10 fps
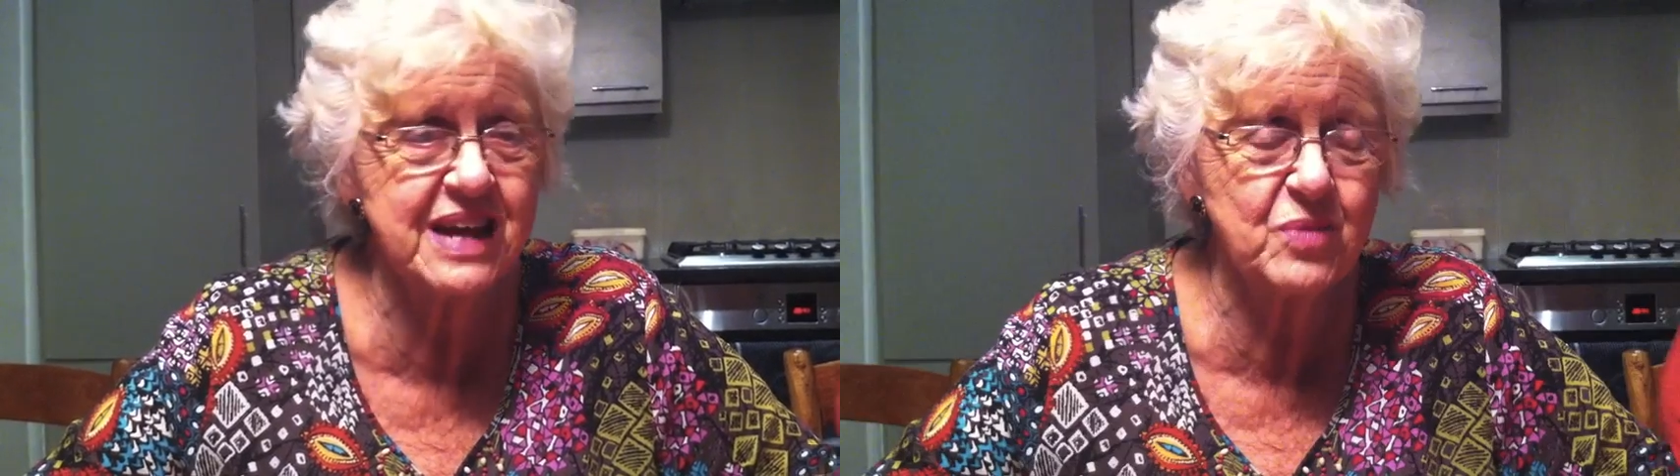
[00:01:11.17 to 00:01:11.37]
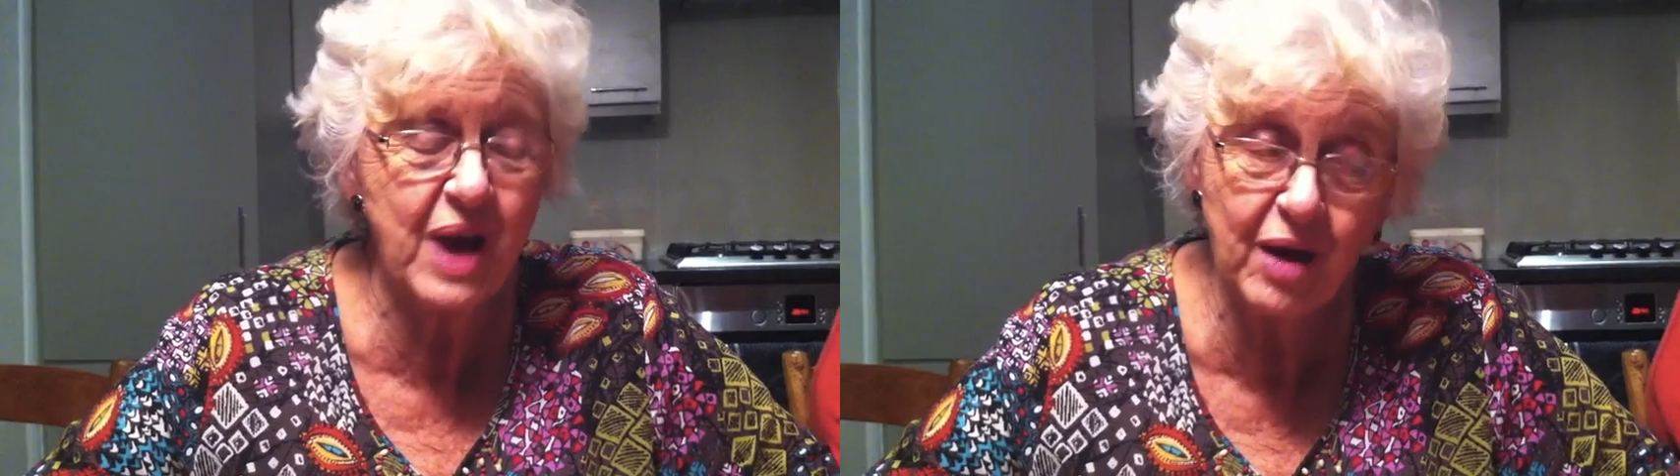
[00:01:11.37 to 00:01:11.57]

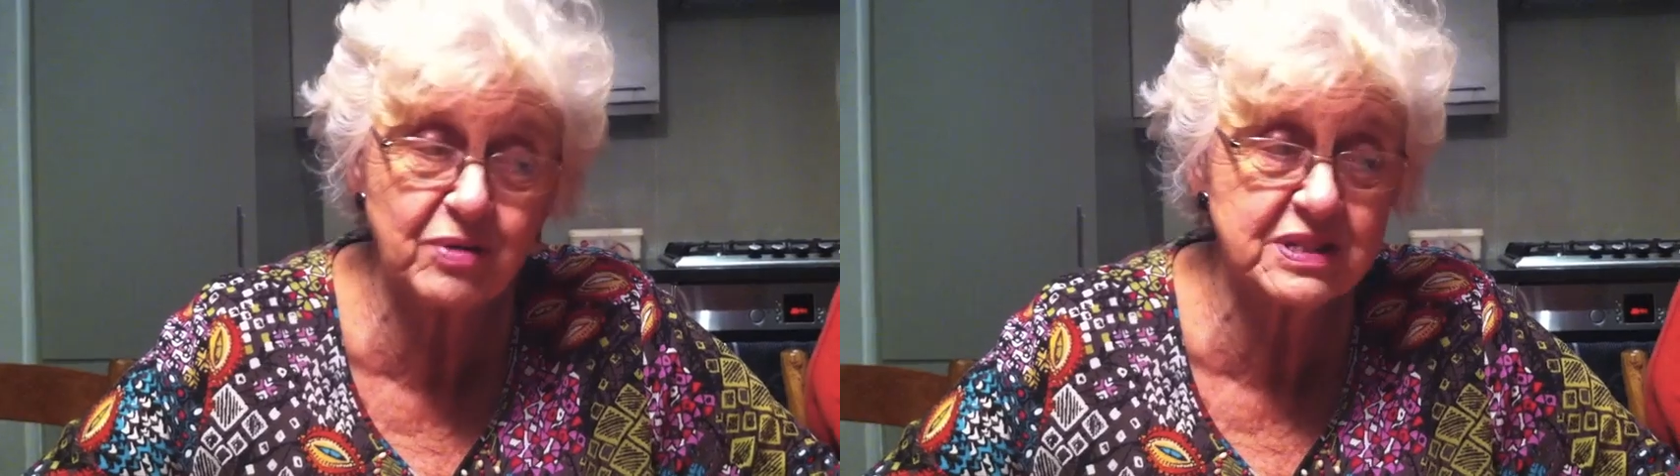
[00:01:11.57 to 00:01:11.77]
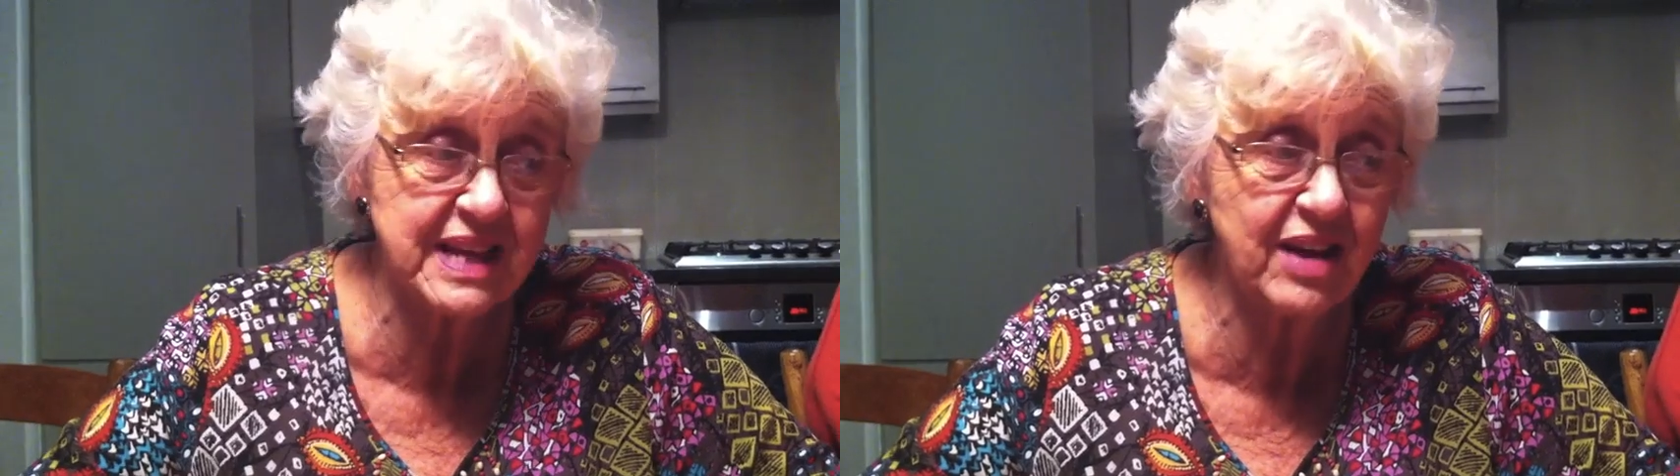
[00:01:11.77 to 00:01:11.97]
and
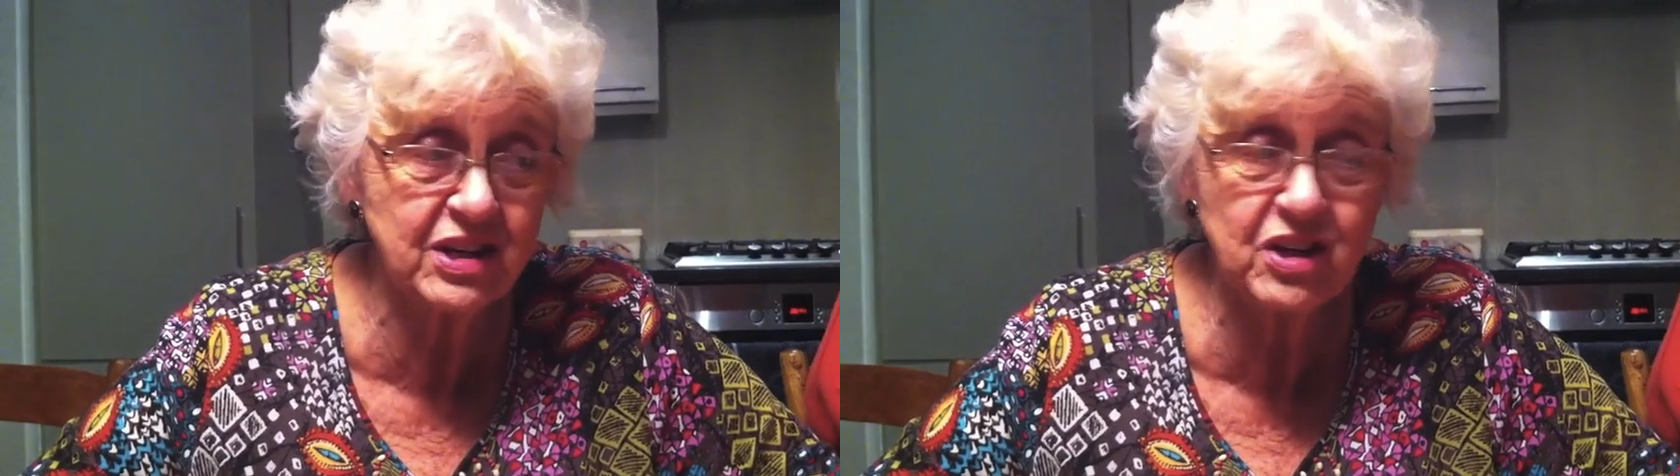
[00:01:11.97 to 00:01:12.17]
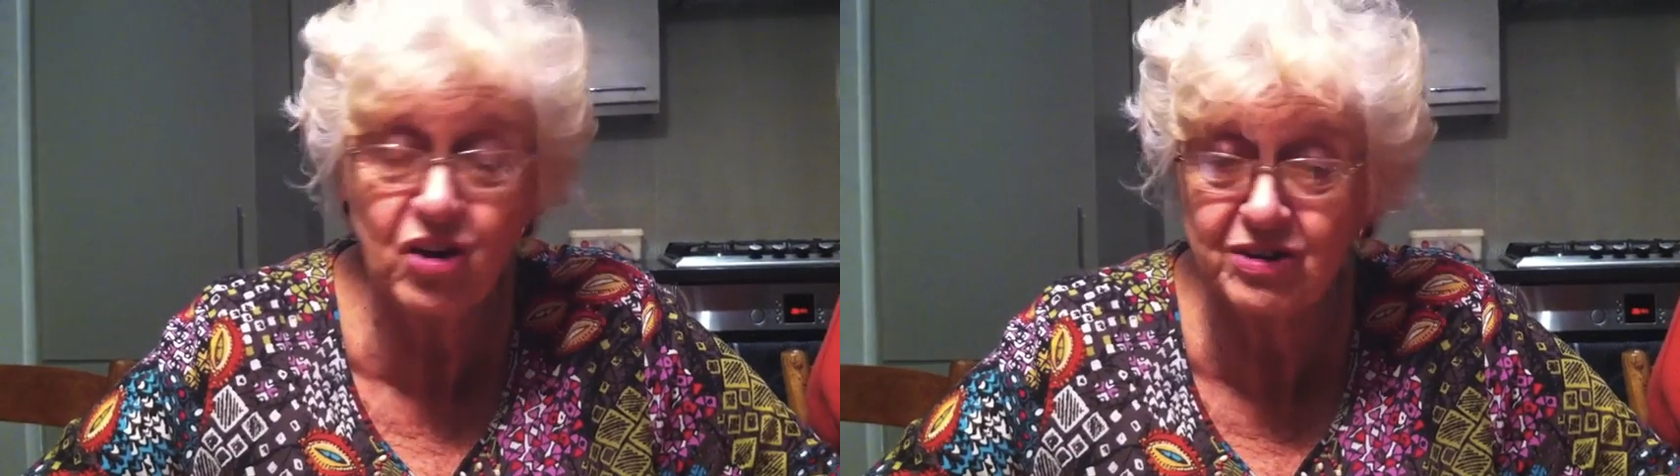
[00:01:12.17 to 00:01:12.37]
how it's
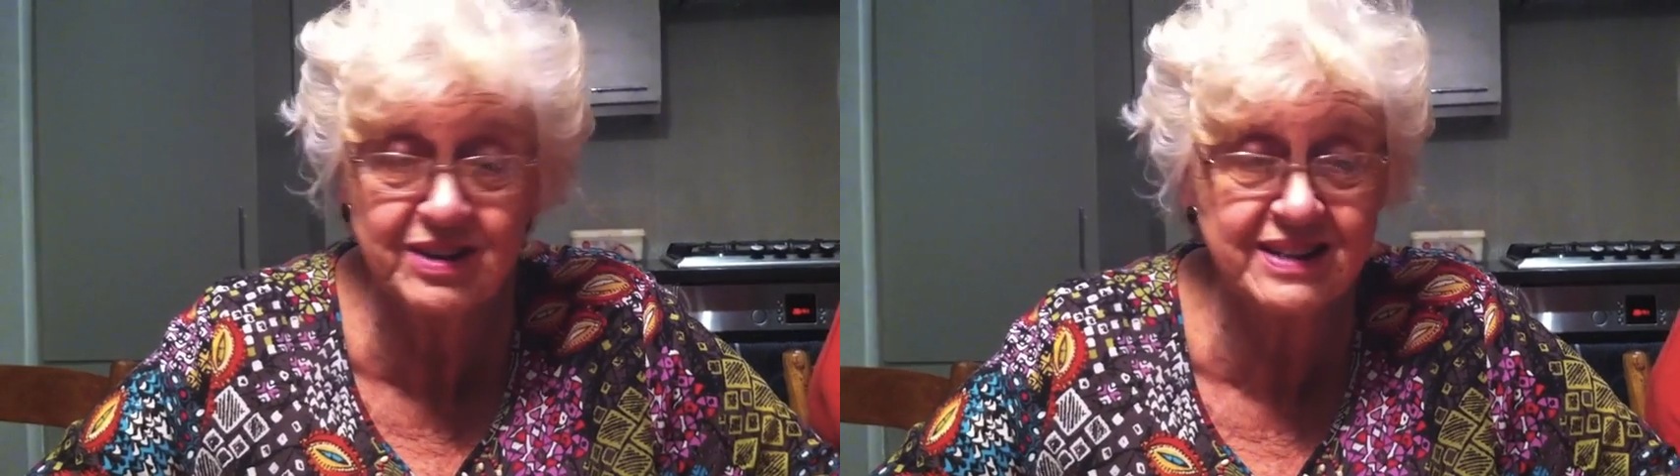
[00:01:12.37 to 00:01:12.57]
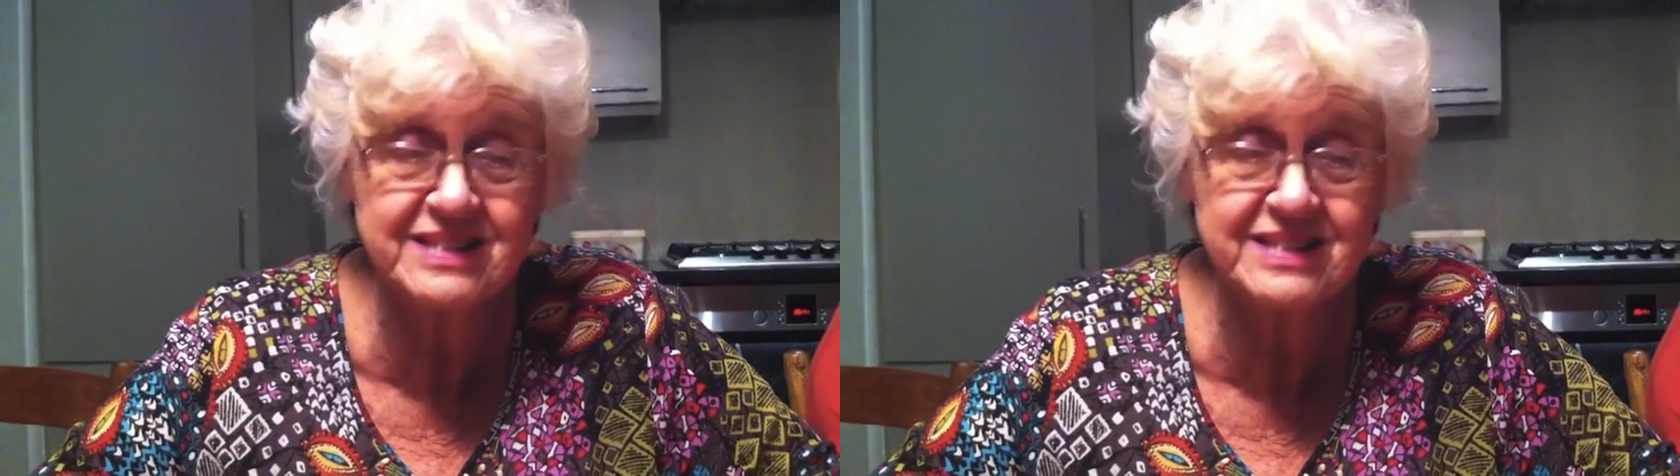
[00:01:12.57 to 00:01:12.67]
carried on